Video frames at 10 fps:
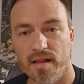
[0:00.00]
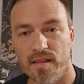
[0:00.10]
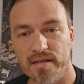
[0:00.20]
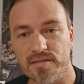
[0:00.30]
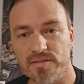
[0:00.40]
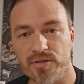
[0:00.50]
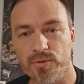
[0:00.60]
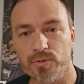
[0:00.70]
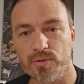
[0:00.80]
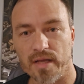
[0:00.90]
let's
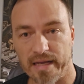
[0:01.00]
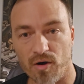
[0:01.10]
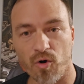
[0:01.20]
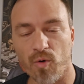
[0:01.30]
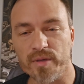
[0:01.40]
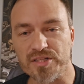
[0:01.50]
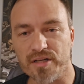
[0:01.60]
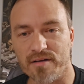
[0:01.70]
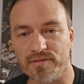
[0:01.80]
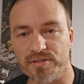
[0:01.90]
do like a homage
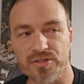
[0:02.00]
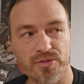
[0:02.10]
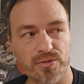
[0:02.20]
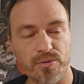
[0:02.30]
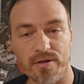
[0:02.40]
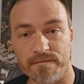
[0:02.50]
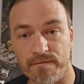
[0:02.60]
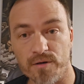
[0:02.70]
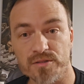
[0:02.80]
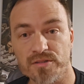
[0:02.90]
cover to the
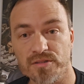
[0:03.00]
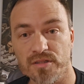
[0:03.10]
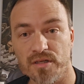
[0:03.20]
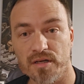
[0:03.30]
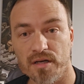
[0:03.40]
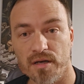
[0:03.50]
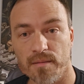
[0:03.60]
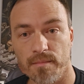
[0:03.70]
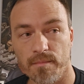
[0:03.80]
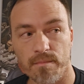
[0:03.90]
first
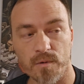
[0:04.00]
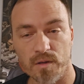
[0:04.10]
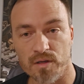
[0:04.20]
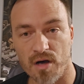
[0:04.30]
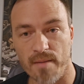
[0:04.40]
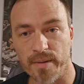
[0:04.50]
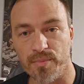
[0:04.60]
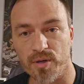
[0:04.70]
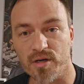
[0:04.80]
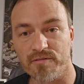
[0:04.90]
comic
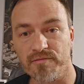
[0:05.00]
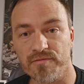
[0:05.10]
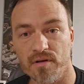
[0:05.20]
book of